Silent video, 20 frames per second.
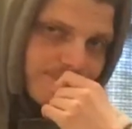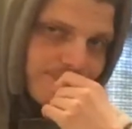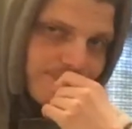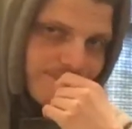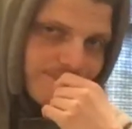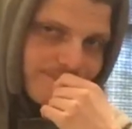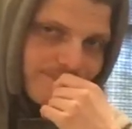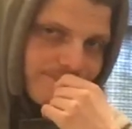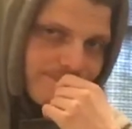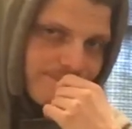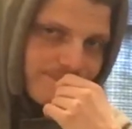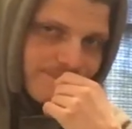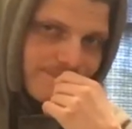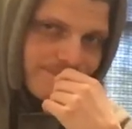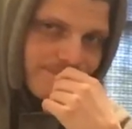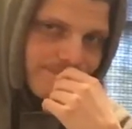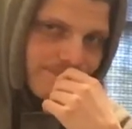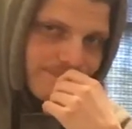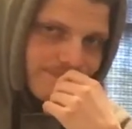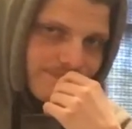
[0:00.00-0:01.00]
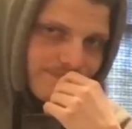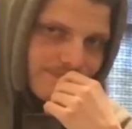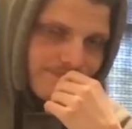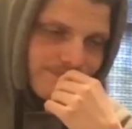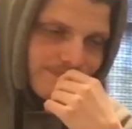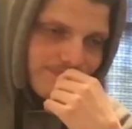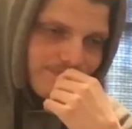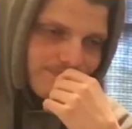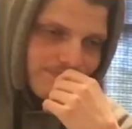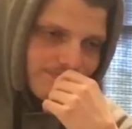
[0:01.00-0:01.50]

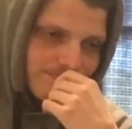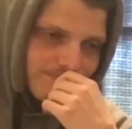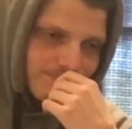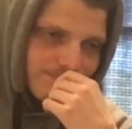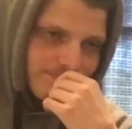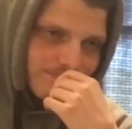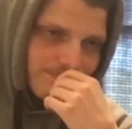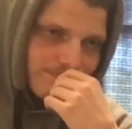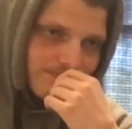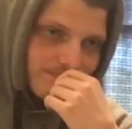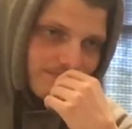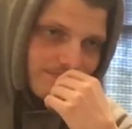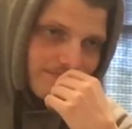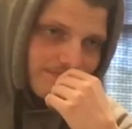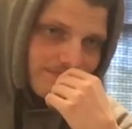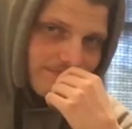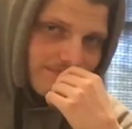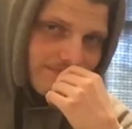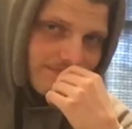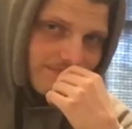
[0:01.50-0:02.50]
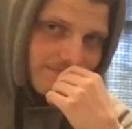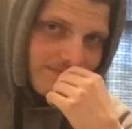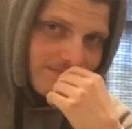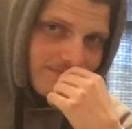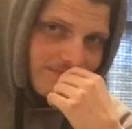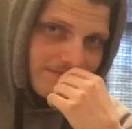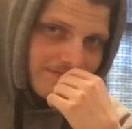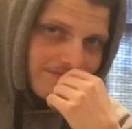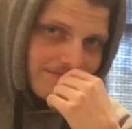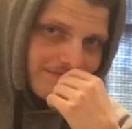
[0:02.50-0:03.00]

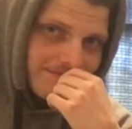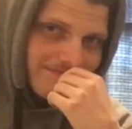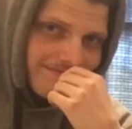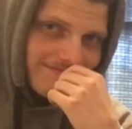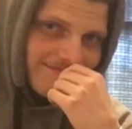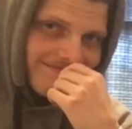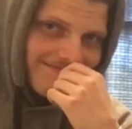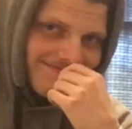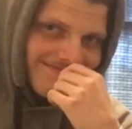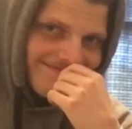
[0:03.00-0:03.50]
No words are spoken by the person on screen.